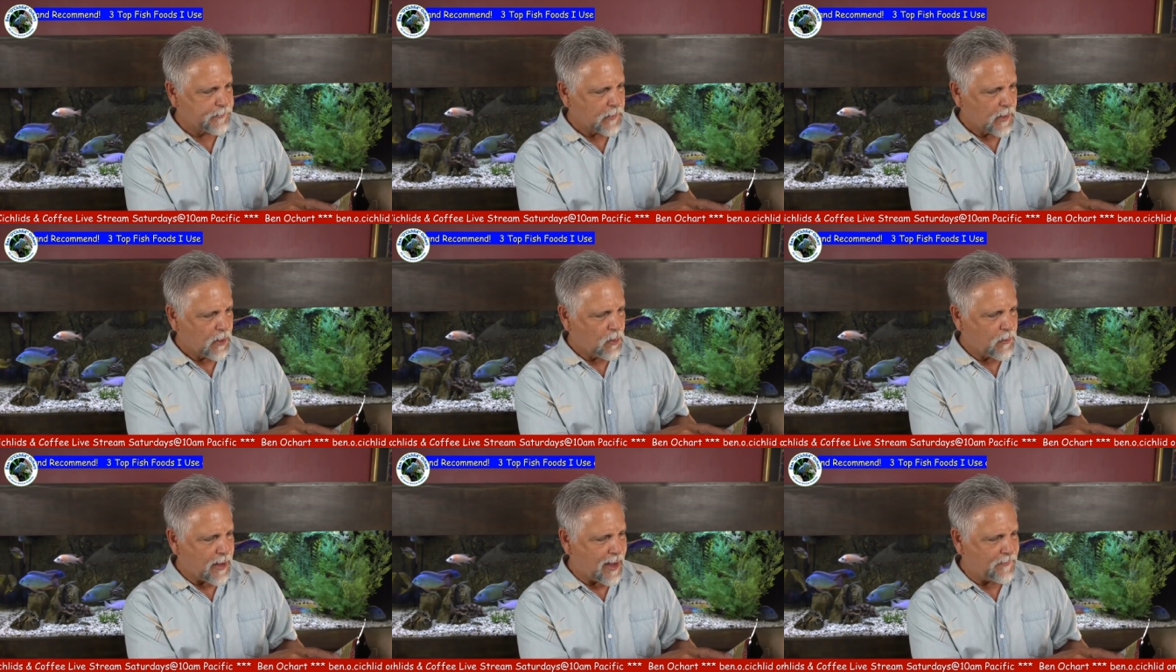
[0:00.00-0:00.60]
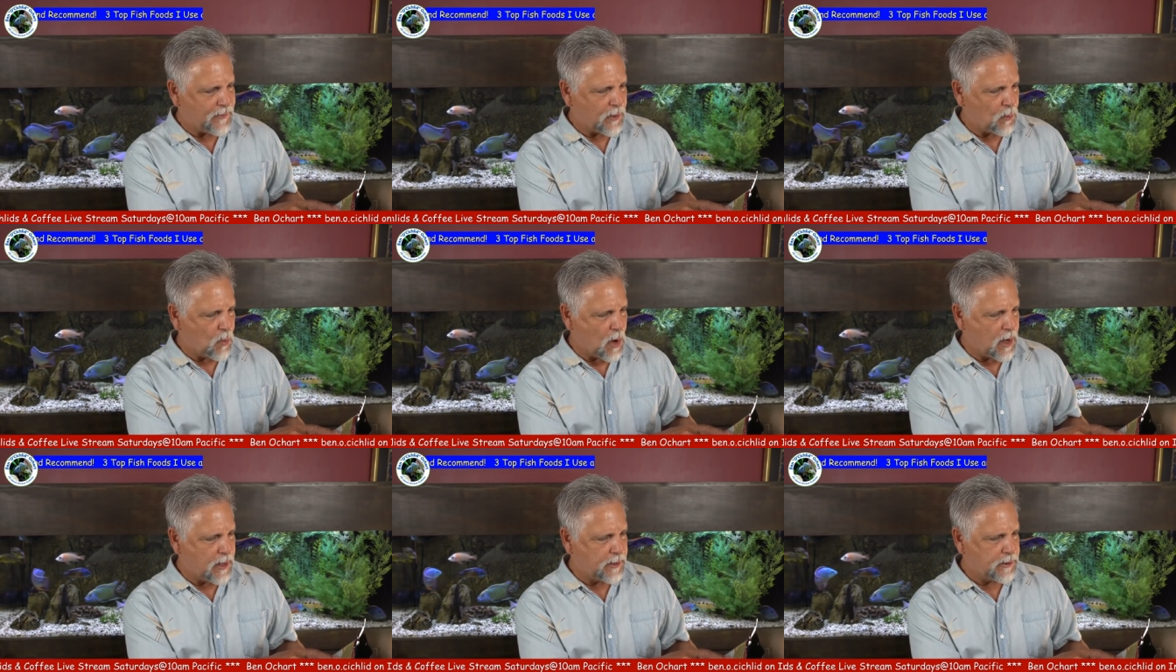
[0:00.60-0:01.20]
we have here
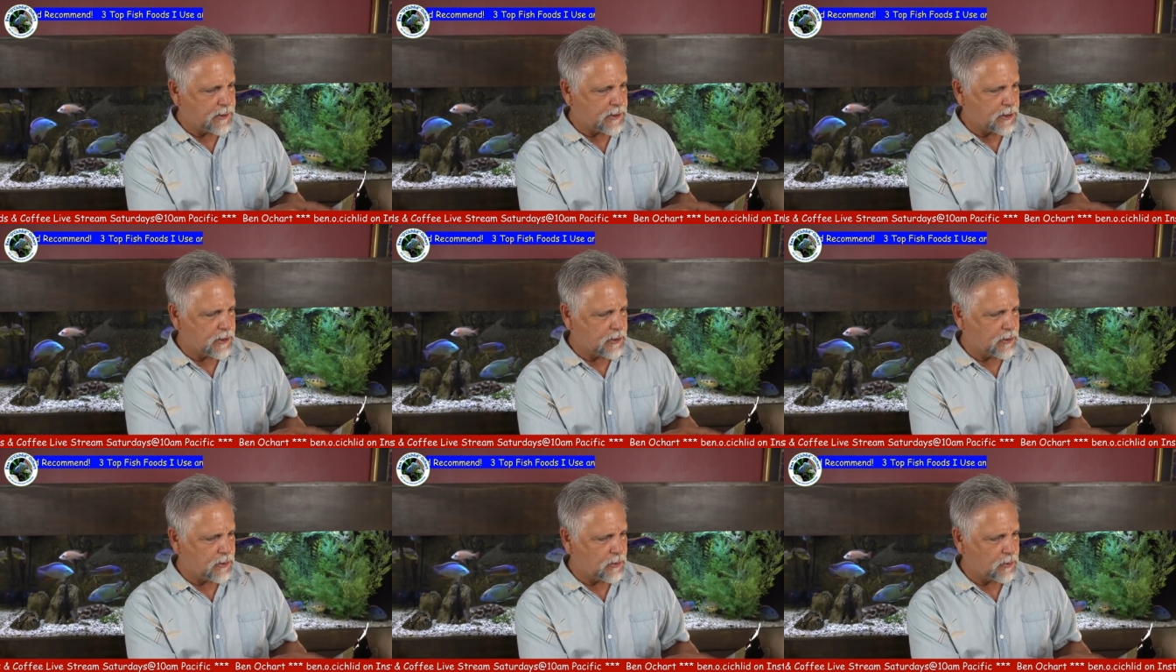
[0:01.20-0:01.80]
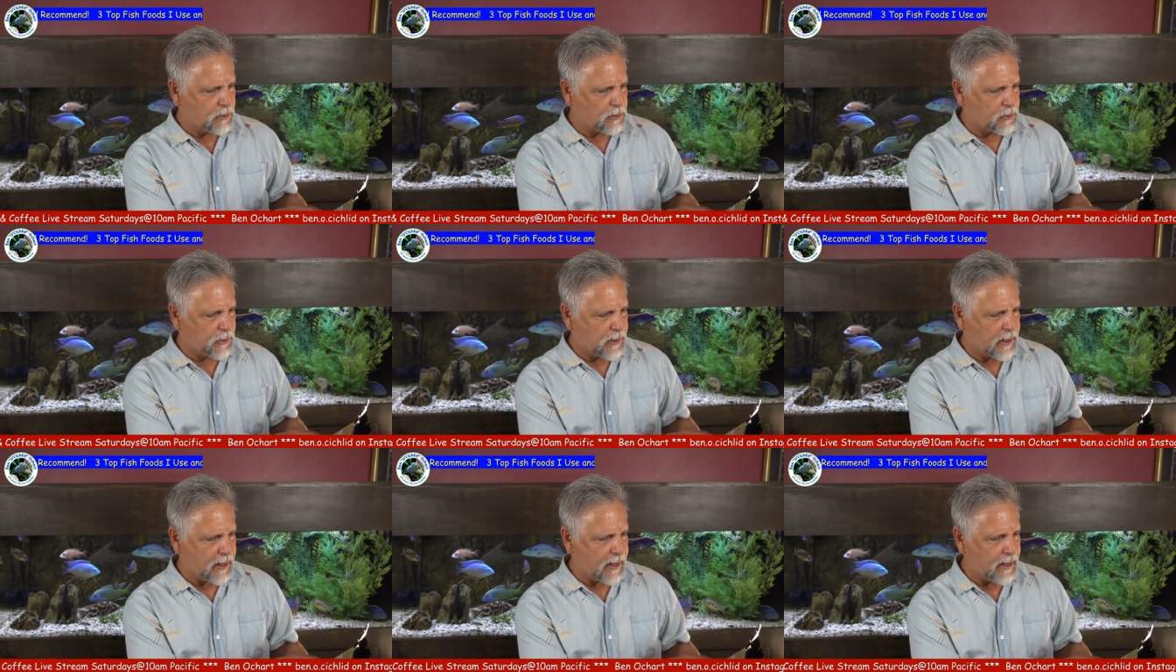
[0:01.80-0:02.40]
one, two,
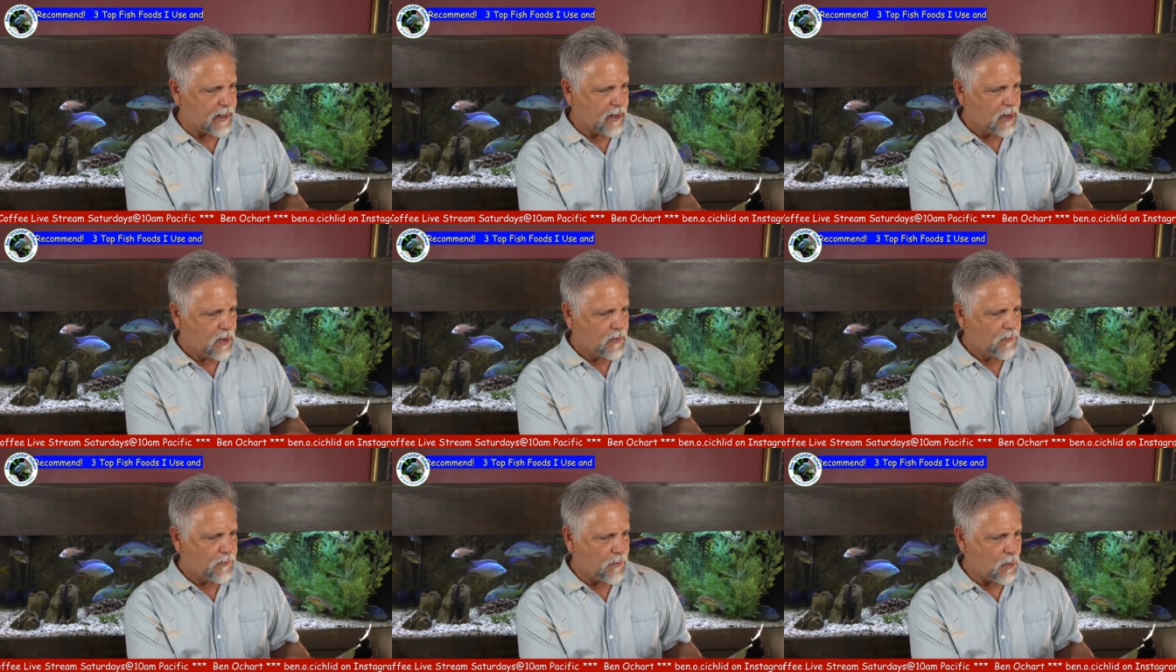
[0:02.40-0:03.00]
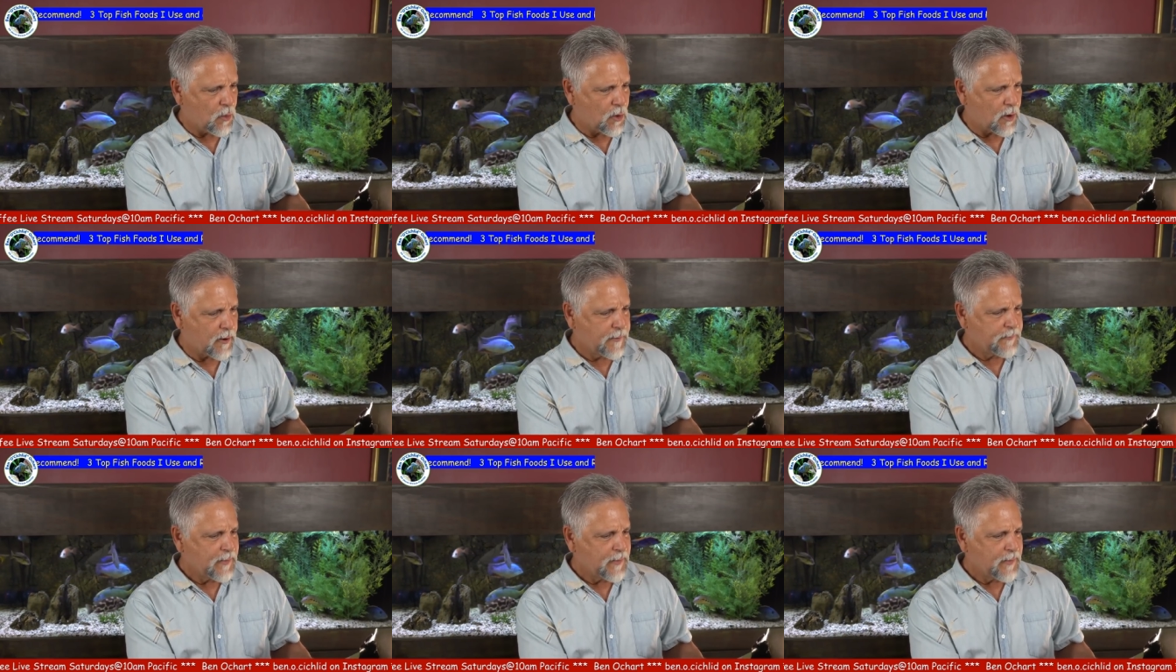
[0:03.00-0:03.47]
three, four.